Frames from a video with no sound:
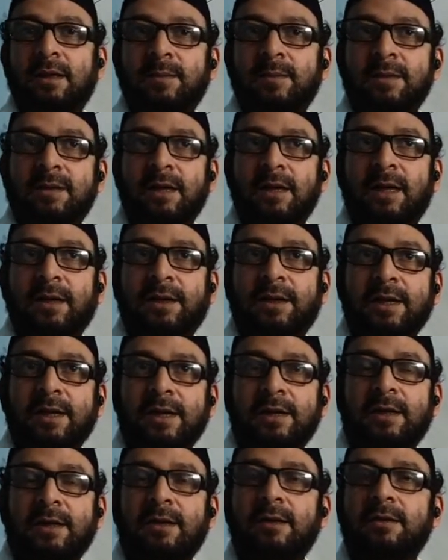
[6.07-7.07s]
that means
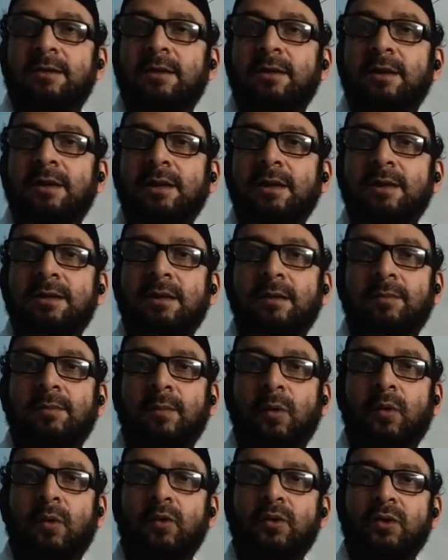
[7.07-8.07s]
electrical energy is the
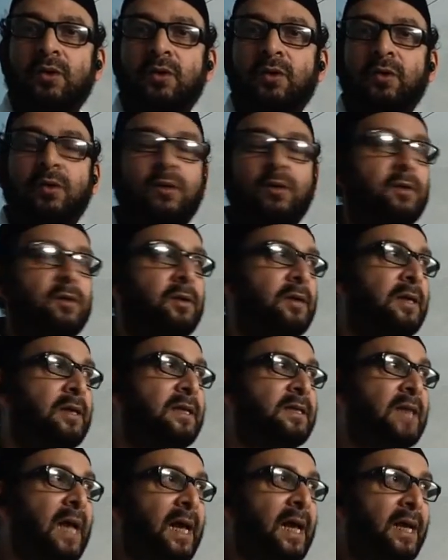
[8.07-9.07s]
most
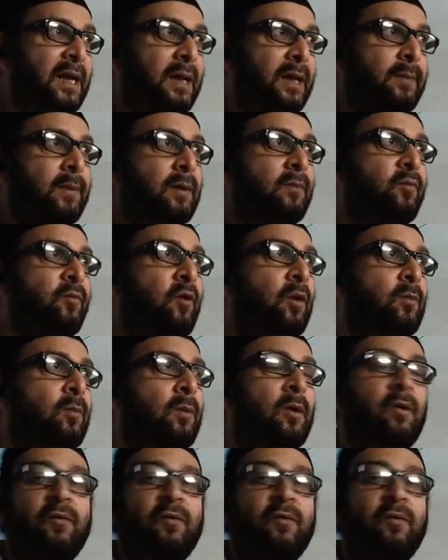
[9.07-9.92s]
desirable form